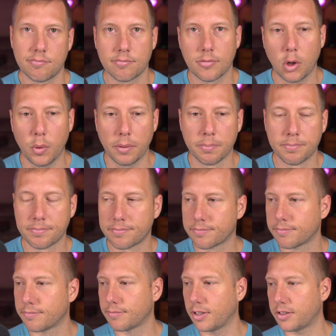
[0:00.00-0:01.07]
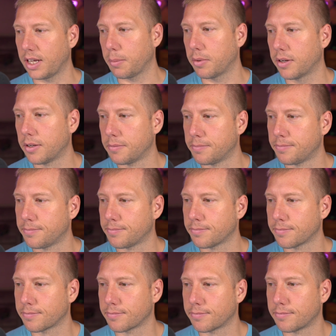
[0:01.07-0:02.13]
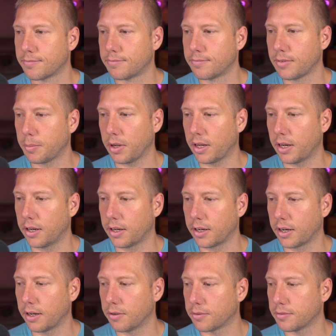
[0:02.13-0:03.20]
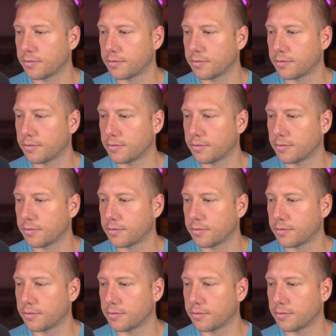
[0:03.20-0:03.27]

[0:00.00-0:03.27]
Oh well, it's happened. I'm not editing it out.